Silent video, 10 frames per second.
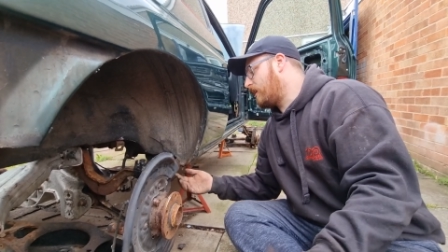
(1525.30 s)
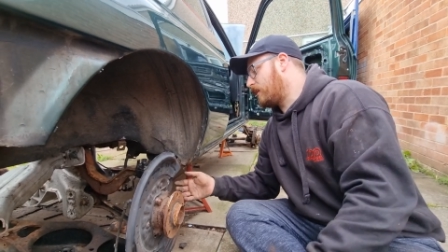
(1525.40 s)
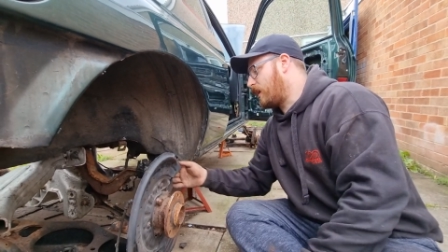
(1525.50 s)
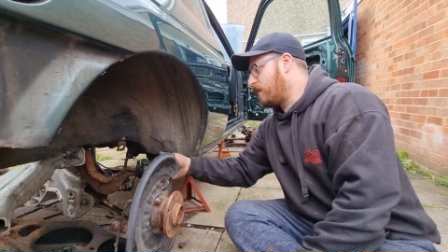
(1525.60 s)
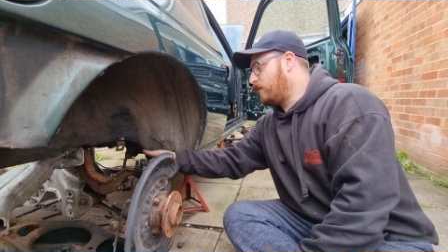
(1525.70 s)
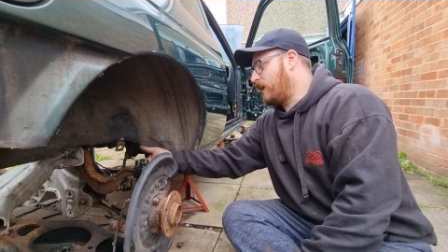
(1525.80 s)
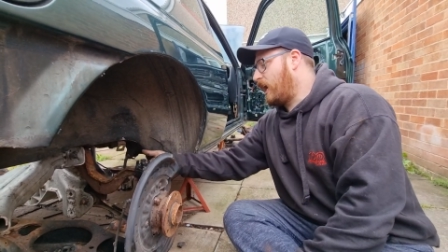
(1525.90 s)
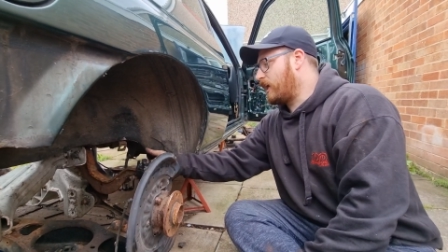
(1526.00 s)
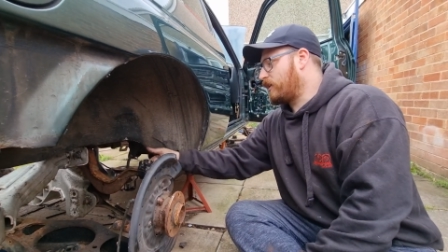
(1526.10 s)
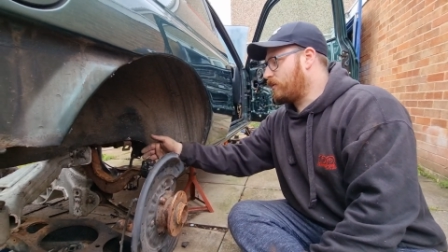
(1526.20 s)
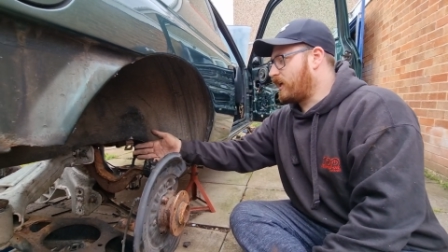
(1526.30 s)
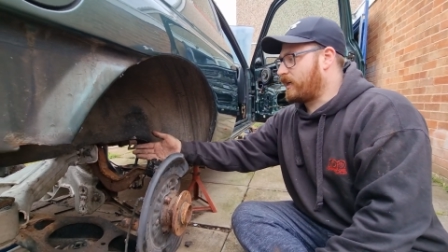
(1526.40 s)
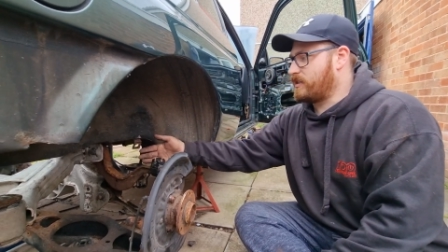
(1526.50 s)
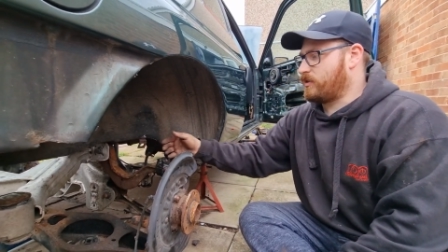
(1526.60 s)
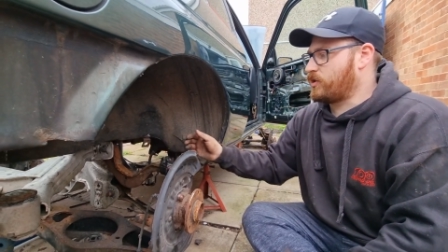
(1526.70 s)
I can't really argue with that
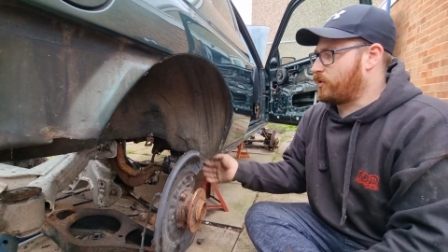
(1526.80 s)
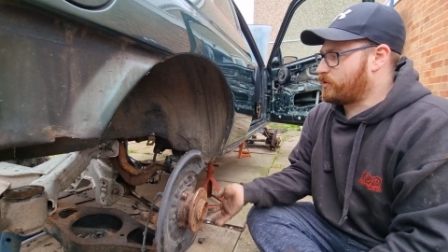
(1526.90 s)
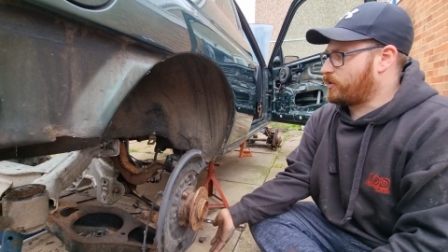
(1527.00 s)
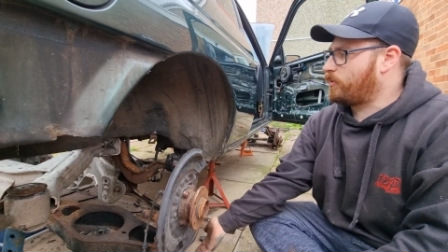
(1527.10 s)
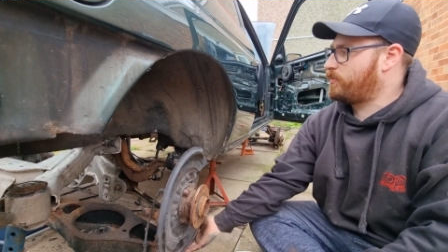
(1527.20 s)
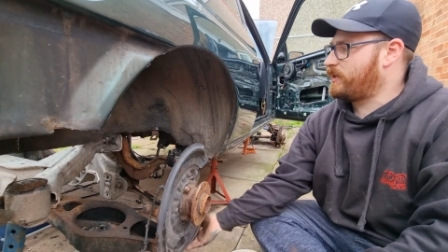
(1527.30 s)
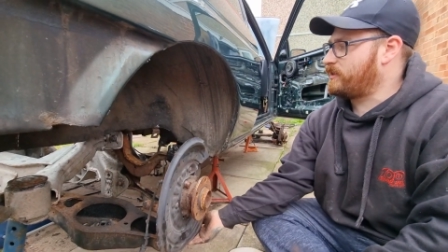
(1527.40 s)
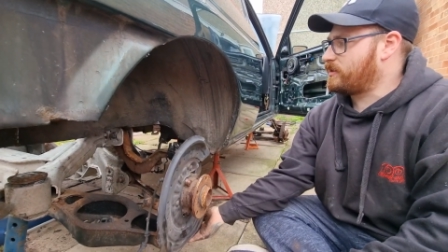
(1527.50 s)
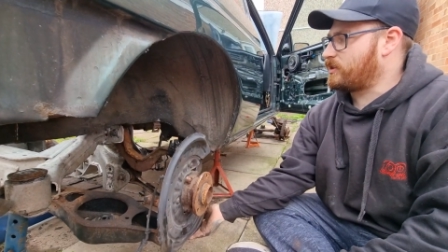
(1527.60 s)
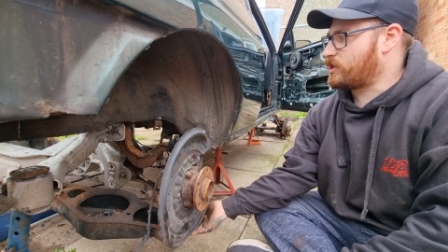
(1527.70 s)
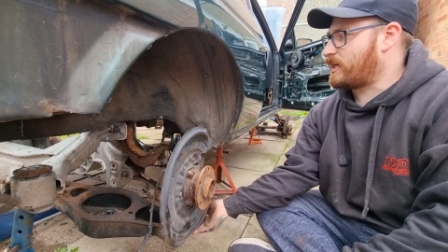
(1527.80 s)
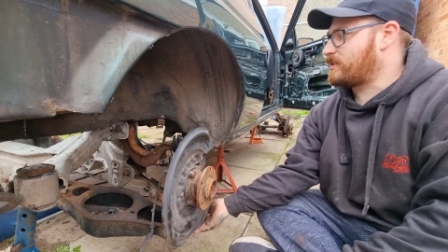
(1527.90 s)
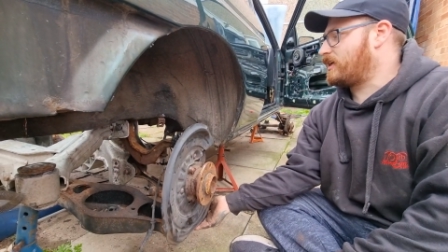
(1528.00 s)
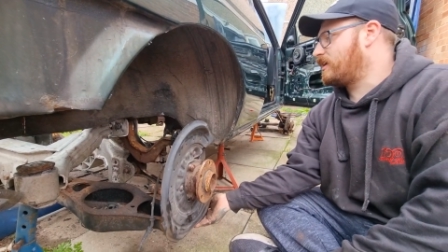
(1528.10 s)
because it tucks up into the chassis.